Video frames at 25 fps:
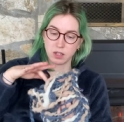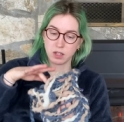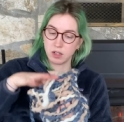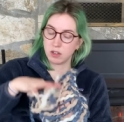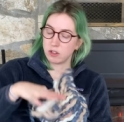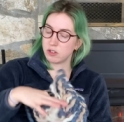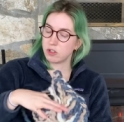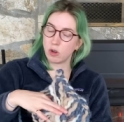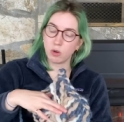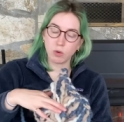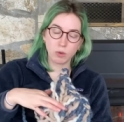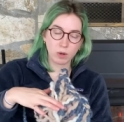
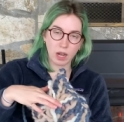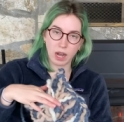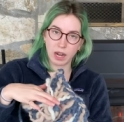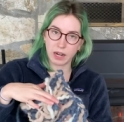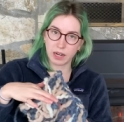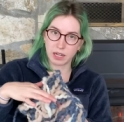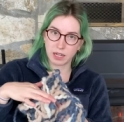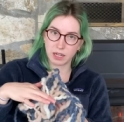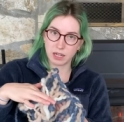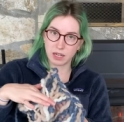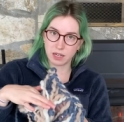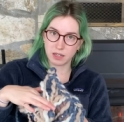Don't cut
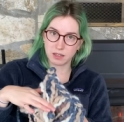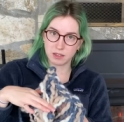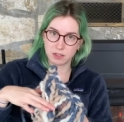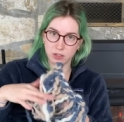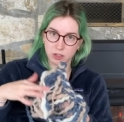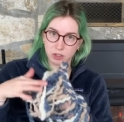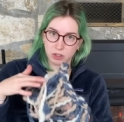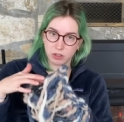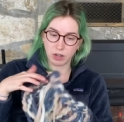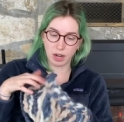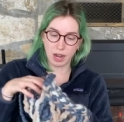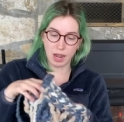it until
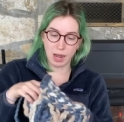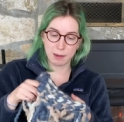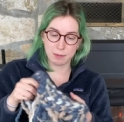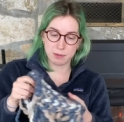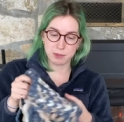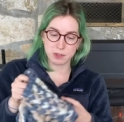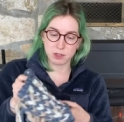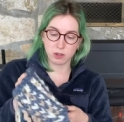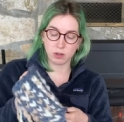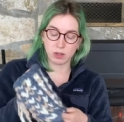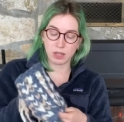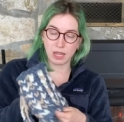you're
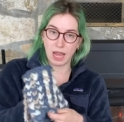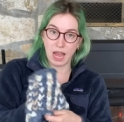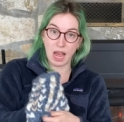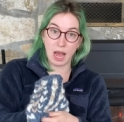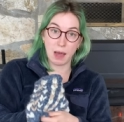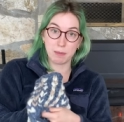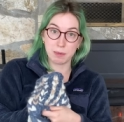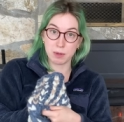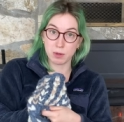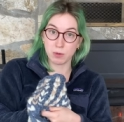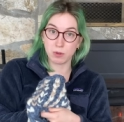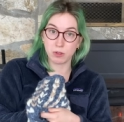absolutely
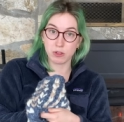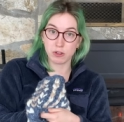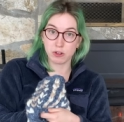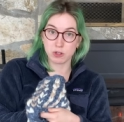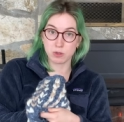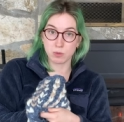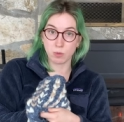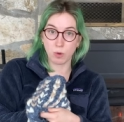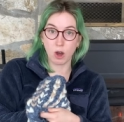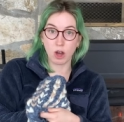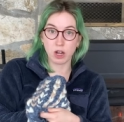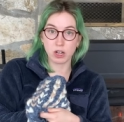happy with your
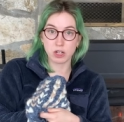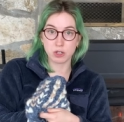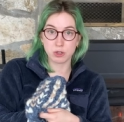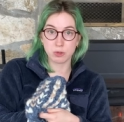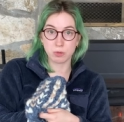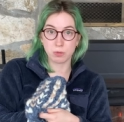swatch